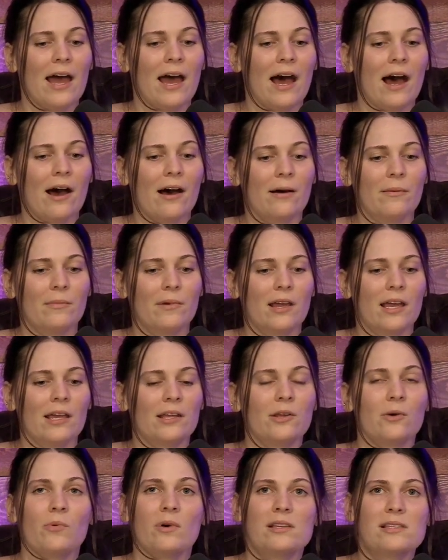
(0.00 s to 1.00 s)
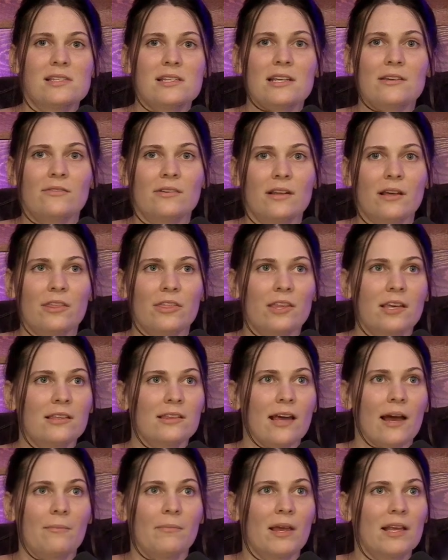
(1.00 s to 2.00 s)
And it wasn't even a thing
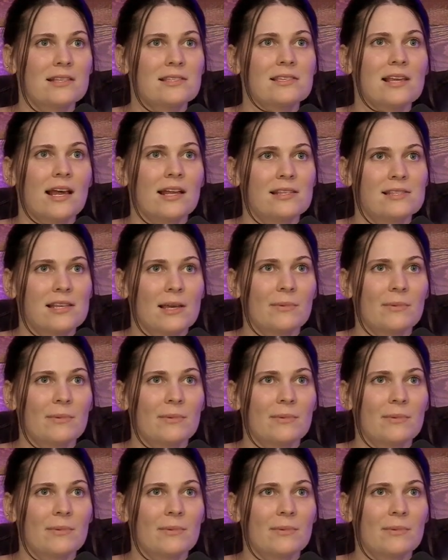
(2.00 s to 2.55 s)
that made sense.